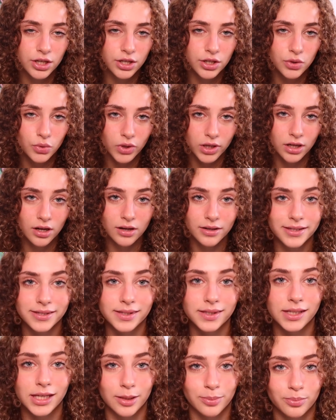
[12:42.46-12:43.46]
You cannot
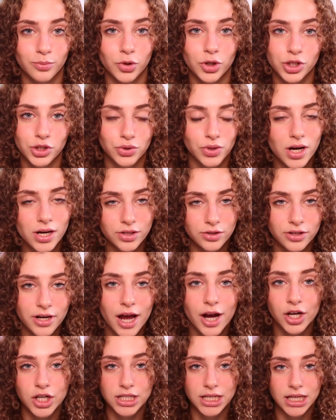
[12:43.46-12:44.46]
skip moisturizer in
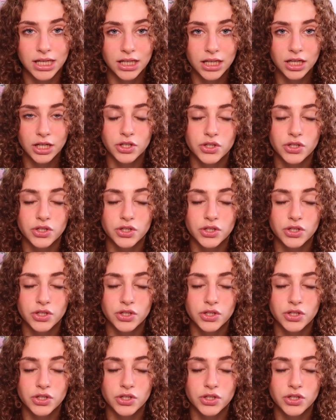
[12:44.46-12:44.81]
Accutane.